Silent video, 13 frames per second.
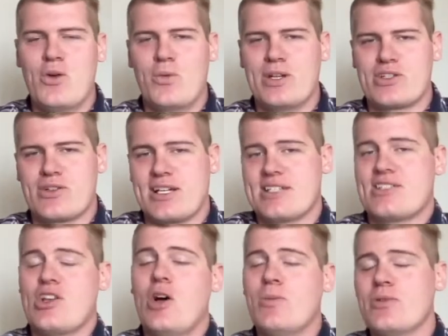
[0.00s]
reassuring because
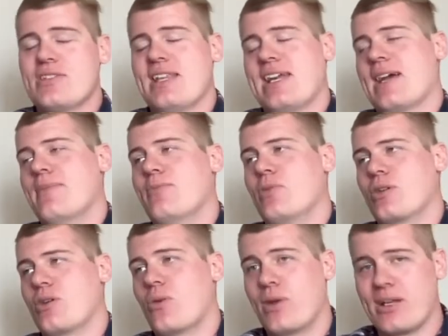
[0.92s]
it's almost like I'm
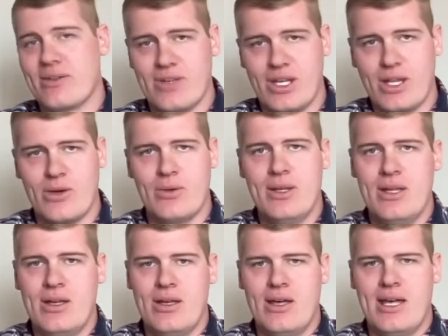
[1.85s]
recording a video,
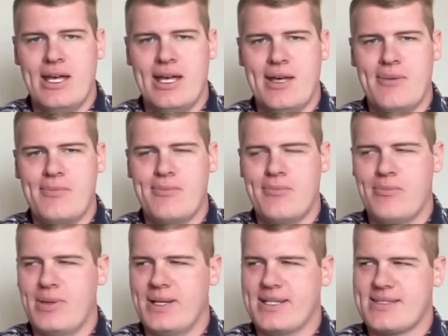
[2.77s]

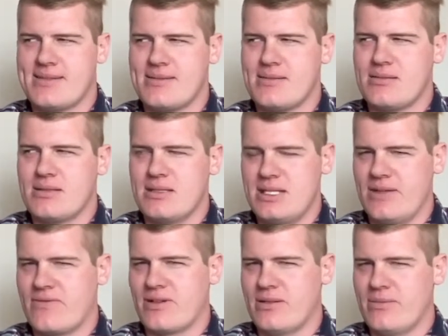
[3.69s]
but it's
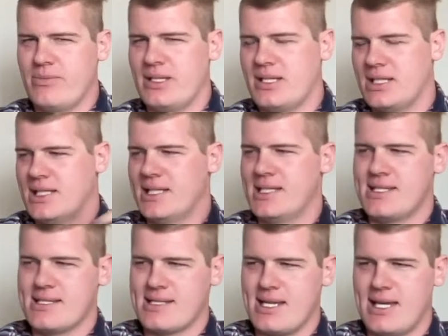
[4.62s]
different
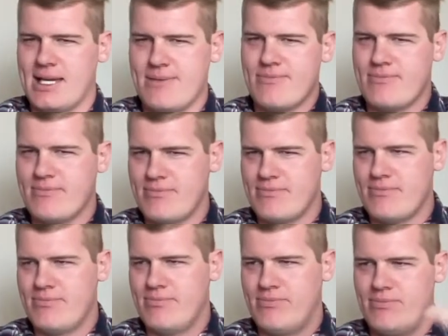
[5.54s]
because I'm
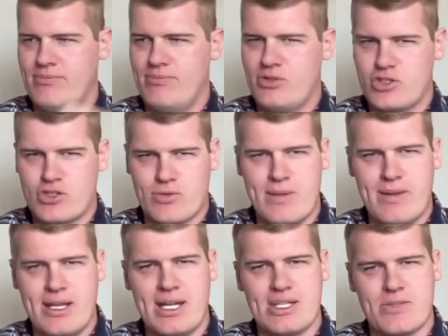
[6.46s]

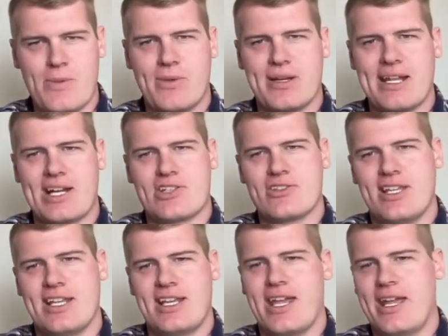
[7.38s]
streaming it and so people can
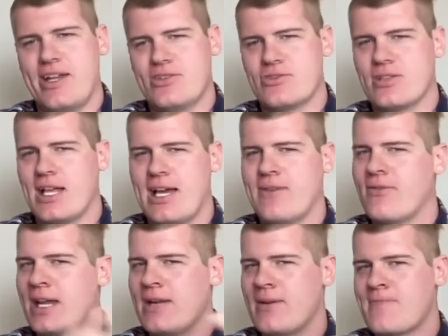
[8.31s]
actually engage live.
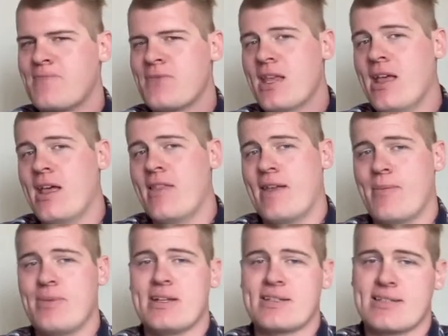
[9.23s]
Anyway,
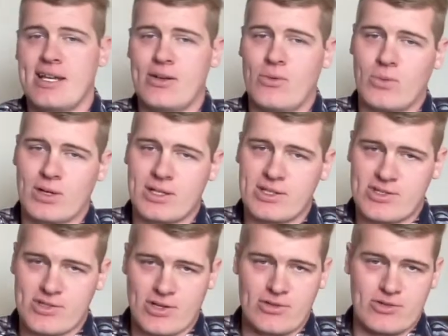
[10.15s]
that being said, we're going to
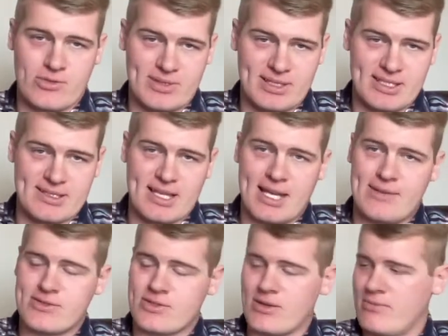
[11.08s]
start doing these
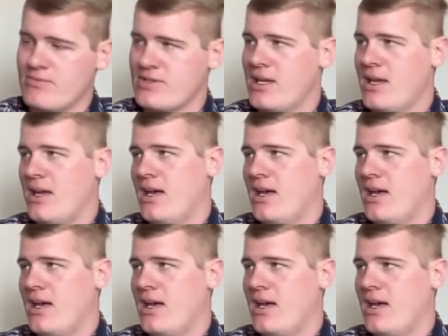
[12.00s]
live streams.